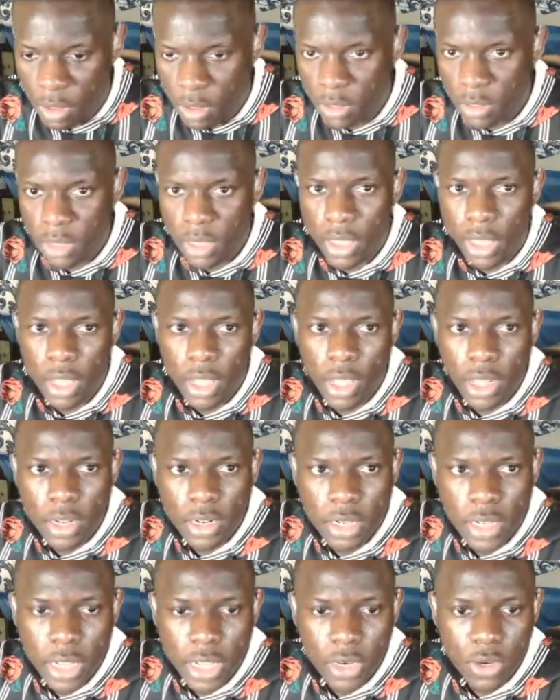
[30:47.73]
Yeah,
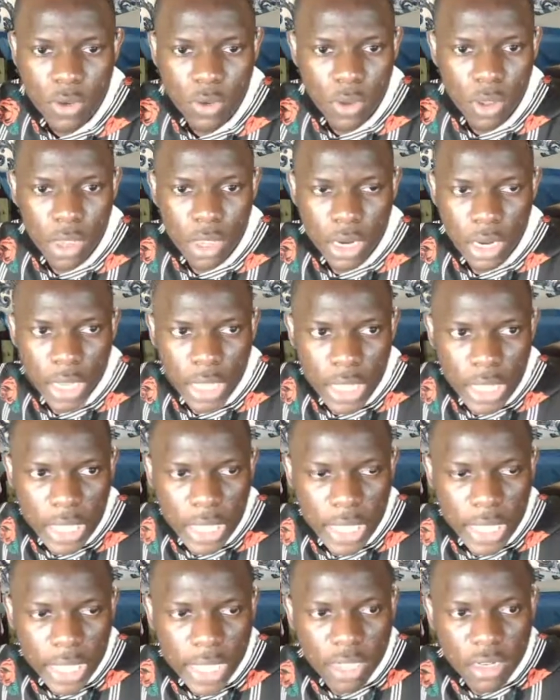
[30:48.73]
they do got
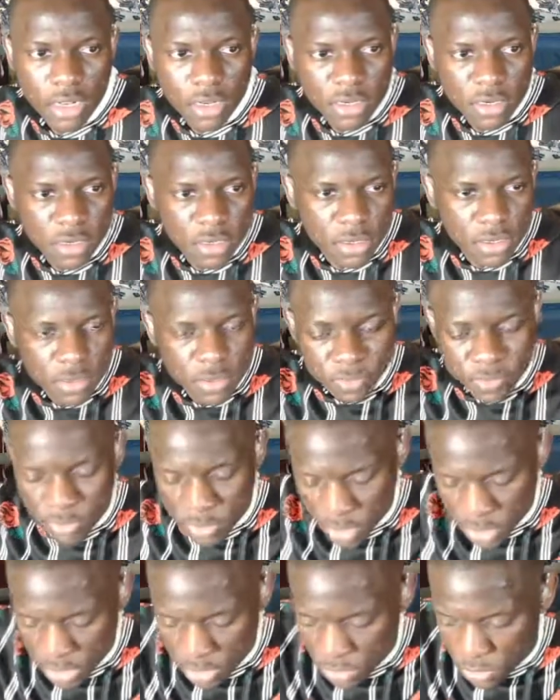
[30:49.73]
English
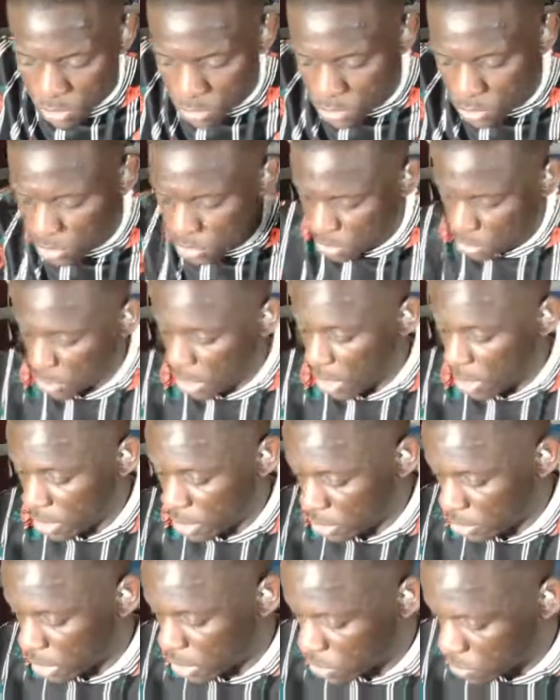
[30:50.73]
physicals. Damn,
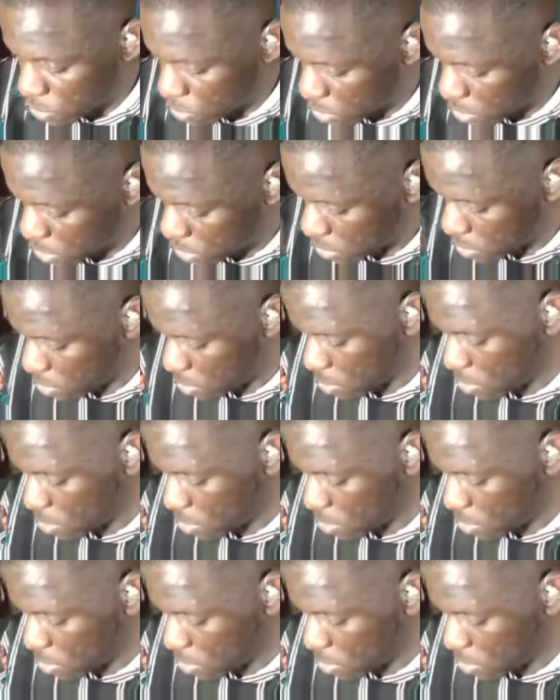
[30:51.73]
that's cool too.